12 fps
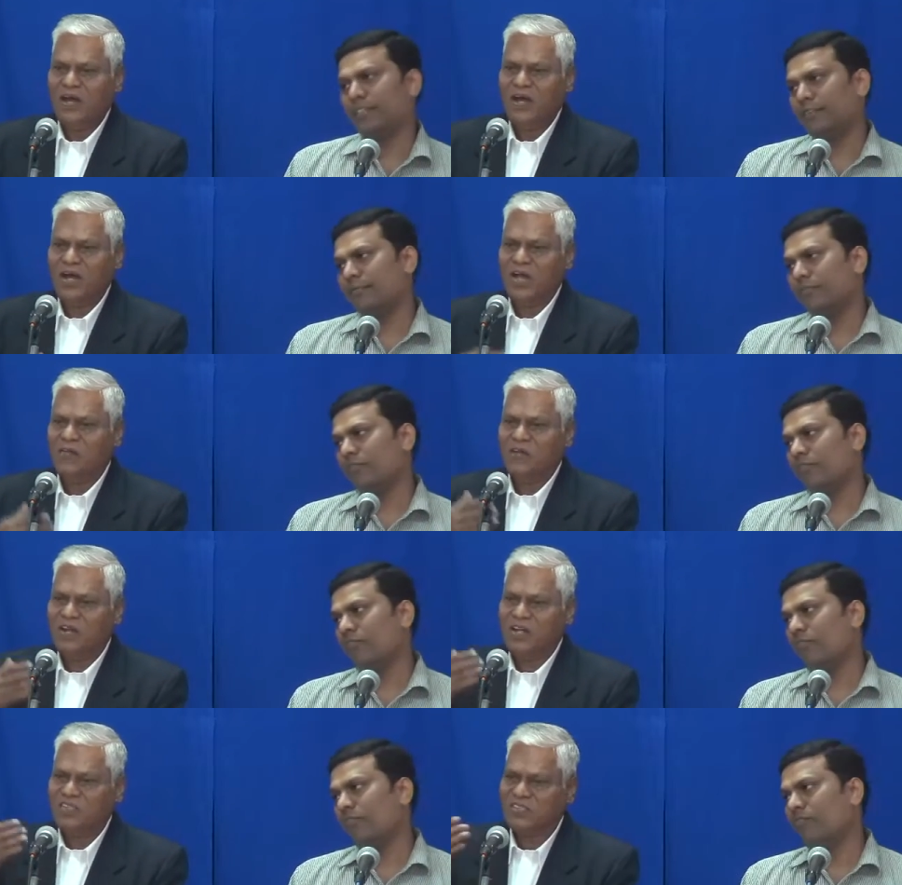Speaker 1: I
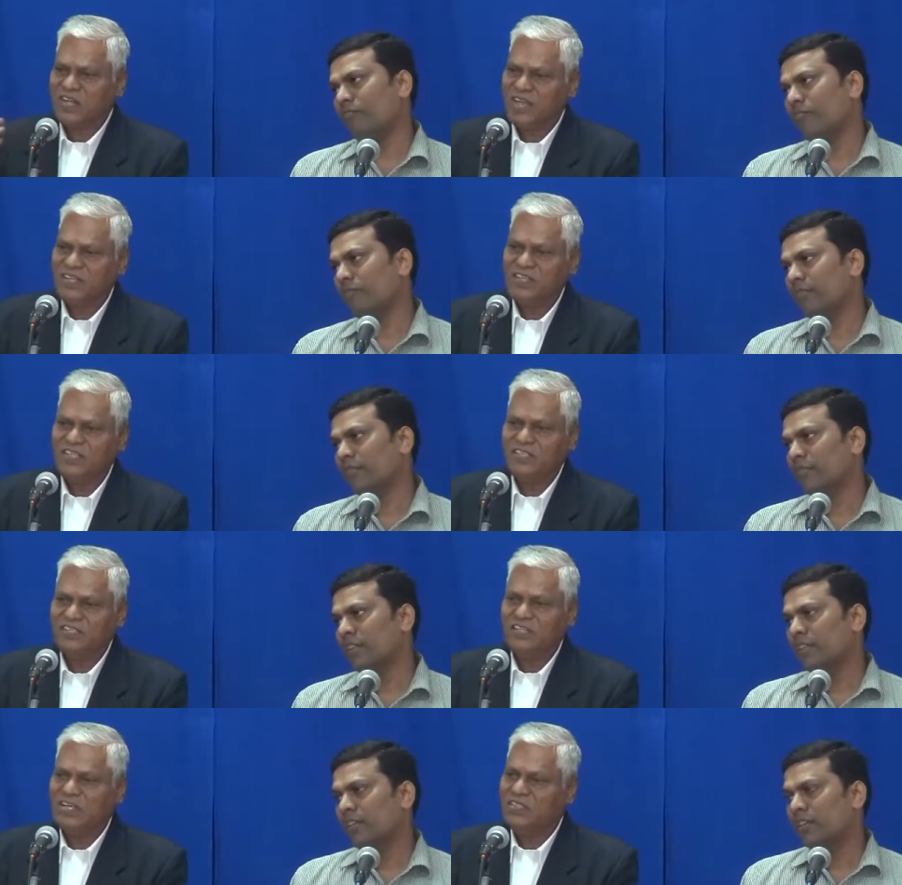will ask like
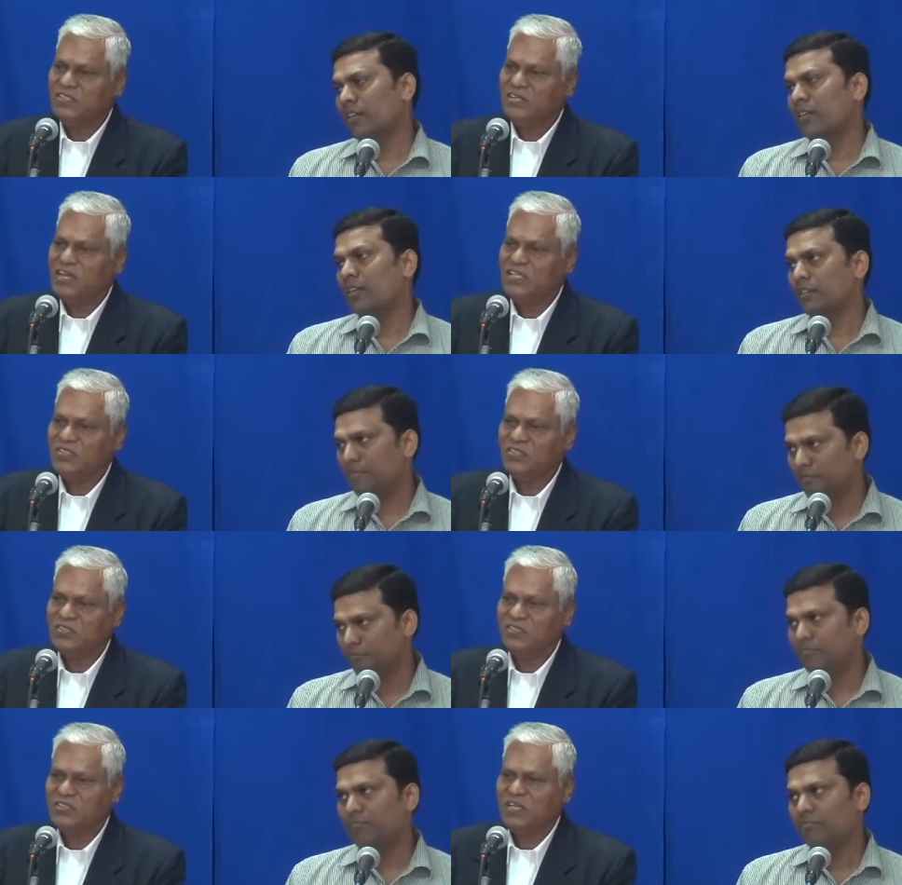this, she has
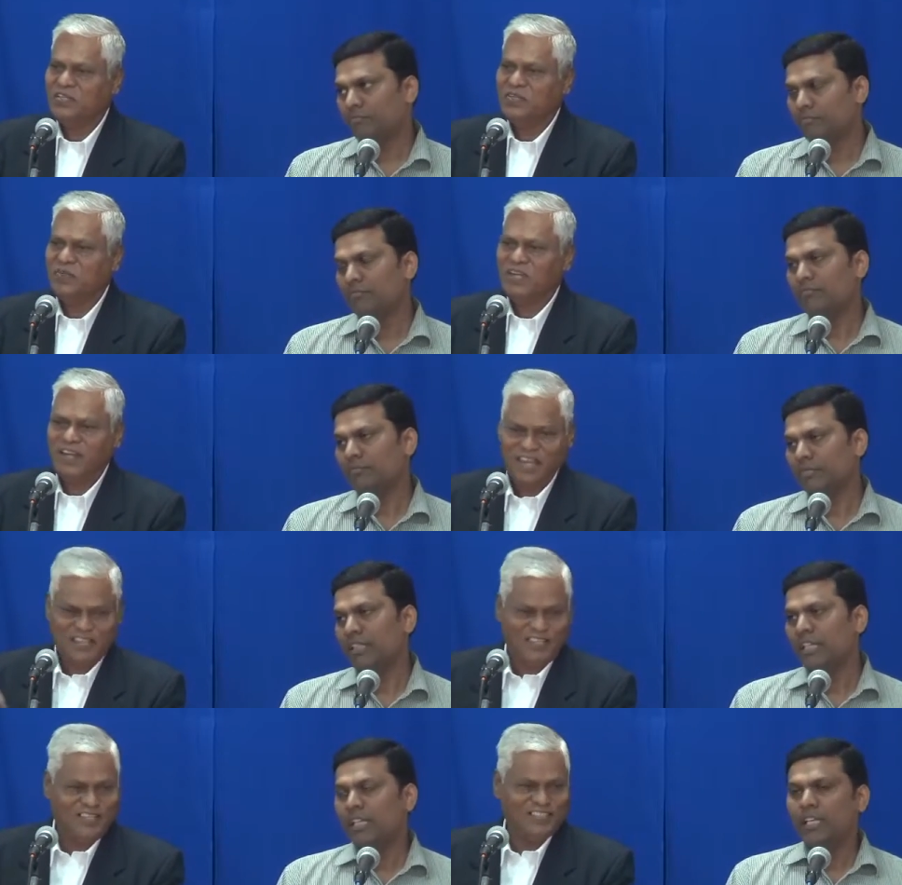to say to me
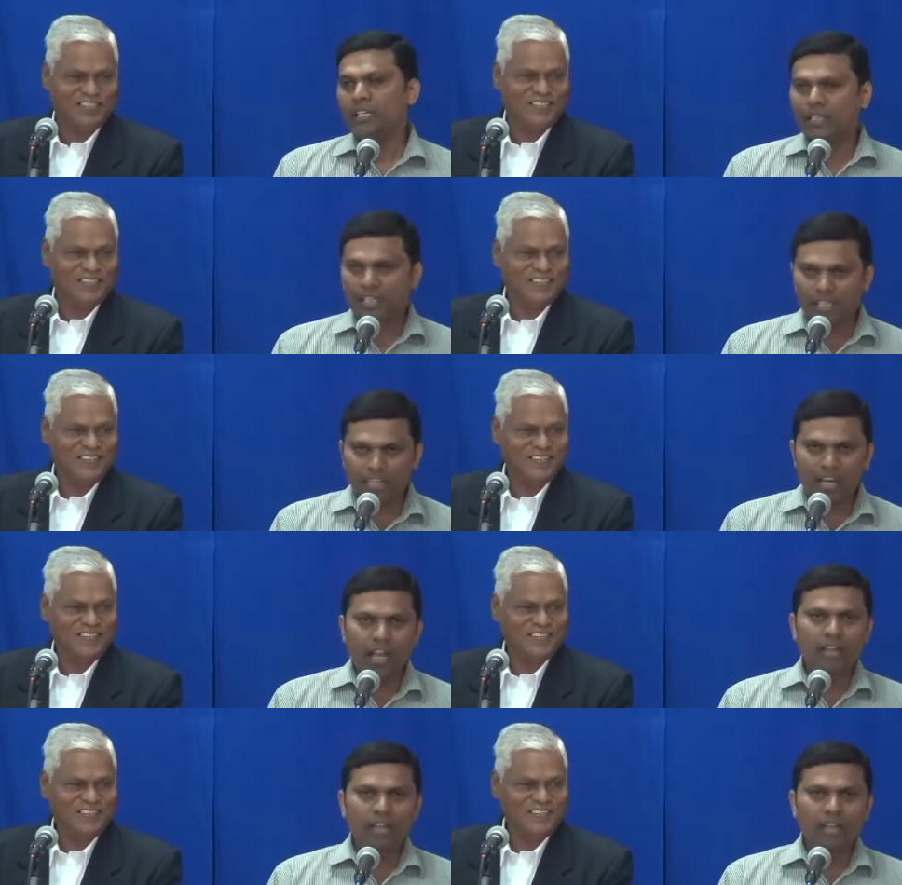like this. If it